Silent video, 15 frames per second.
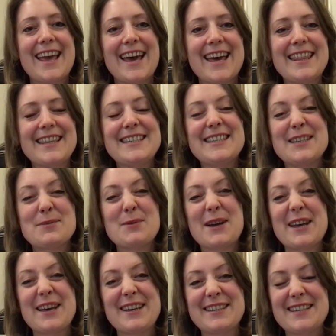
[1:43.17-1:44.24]
and this is
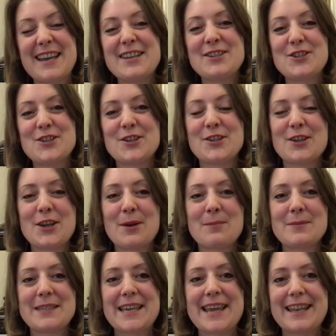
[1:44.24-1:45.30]
where attention
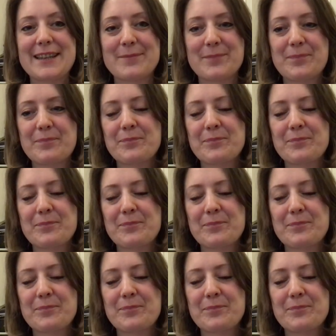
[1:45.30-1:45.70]
comes in.